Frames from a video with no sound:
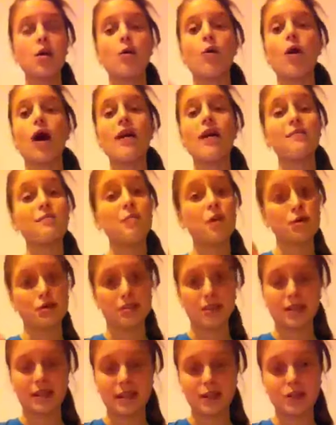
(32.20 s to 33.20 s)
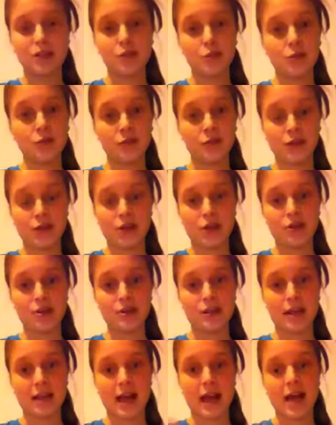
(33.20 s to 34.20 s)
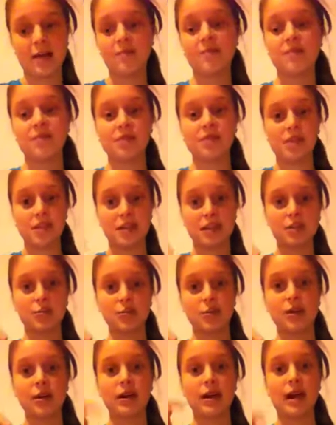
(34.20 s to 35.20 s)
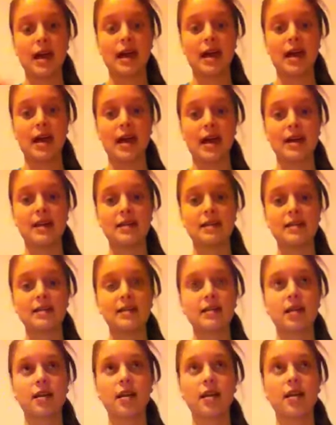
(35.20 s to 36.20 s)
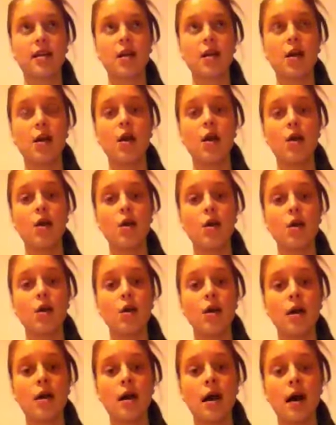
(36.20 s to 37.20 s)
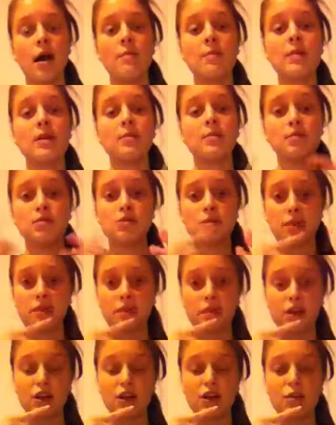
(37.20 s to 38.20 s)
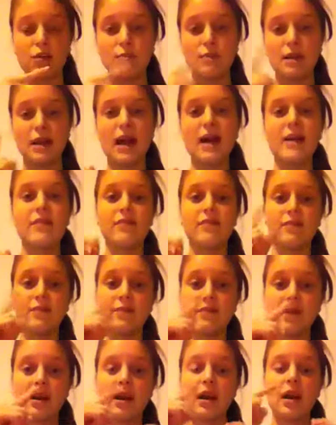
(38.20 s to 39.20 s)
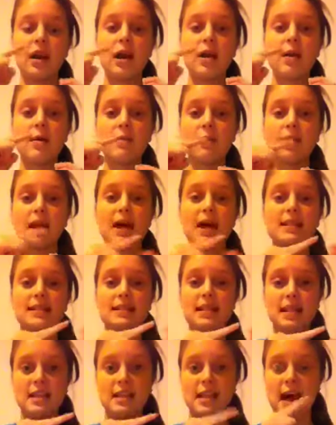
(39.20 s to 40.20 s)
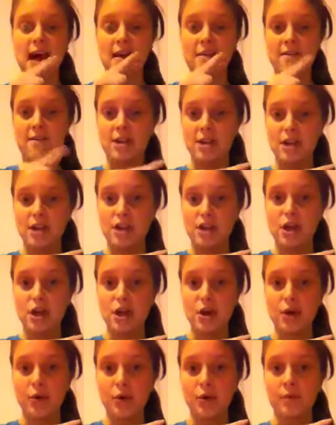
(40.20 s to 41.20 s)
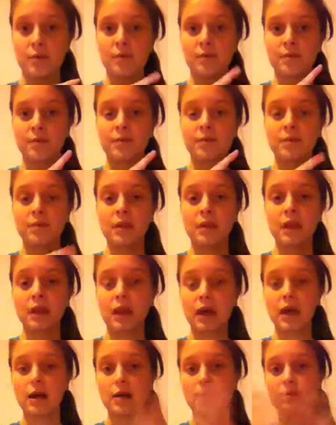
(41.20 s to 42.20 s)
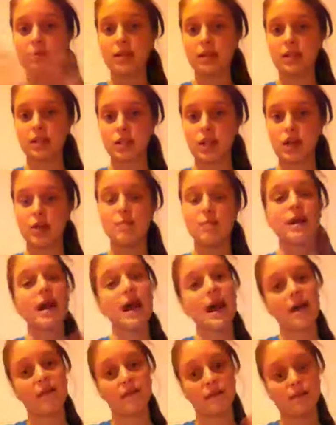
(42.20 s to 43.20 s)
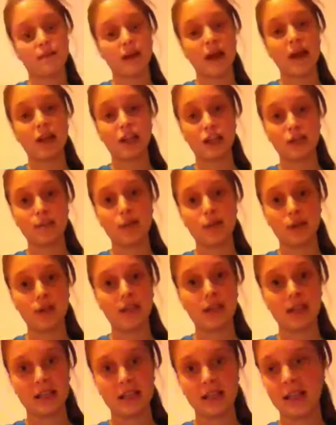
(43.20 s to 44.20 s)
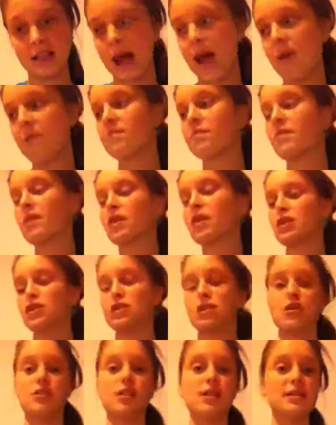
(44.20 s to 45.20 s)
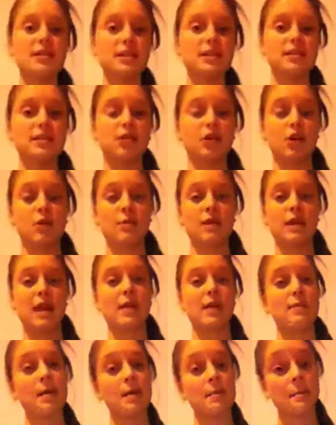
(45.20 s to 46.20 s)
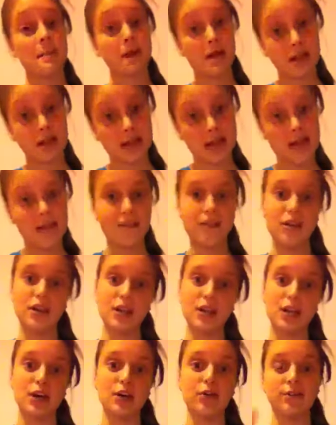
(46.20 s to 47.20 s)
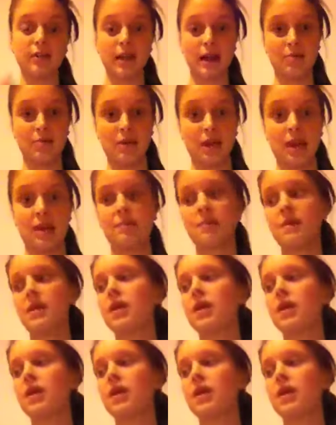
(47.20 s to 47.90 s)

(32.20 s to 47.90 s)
Well, I've posted 2 videos today. This one and, I mean, a music video, but I did that video a couple days ago, but I just posted it today. So this is going to be like my Monday video type thing.